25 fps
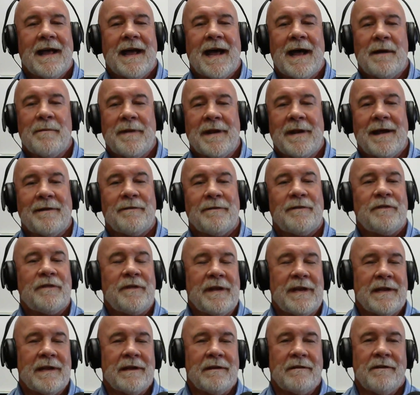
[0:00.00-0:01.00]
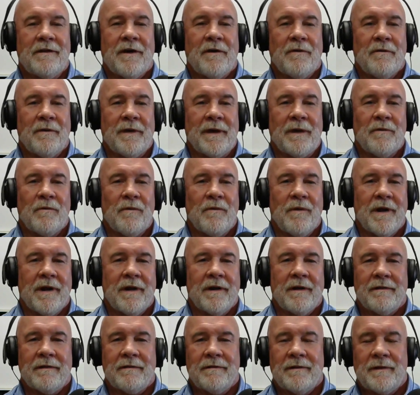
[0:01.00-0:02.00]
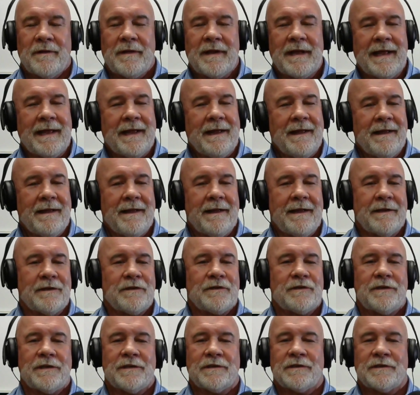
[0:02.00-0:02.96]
I mean, I've seen it going where it's